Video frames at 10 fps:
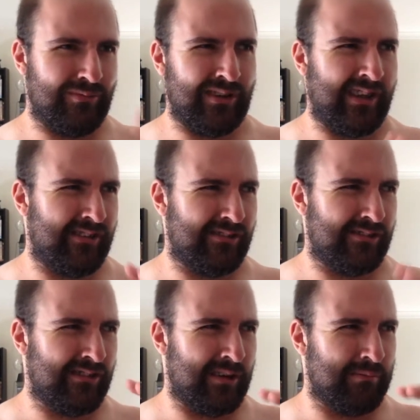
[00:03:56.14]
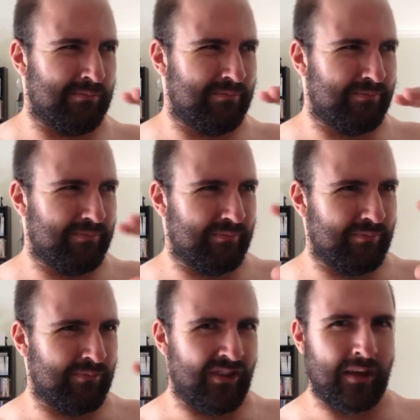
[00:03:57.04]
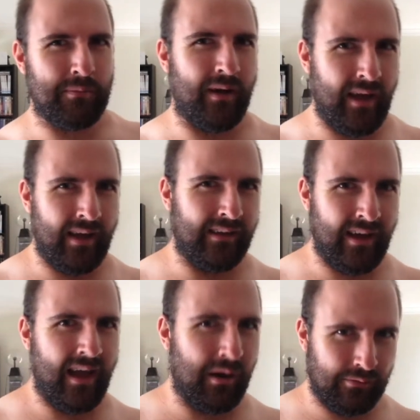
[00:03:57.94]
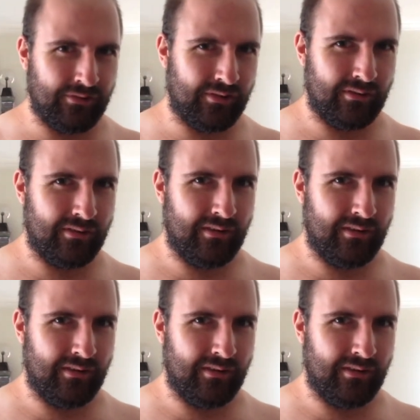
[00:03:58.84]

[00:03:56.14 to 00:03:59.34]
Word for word: I guess, take my anger out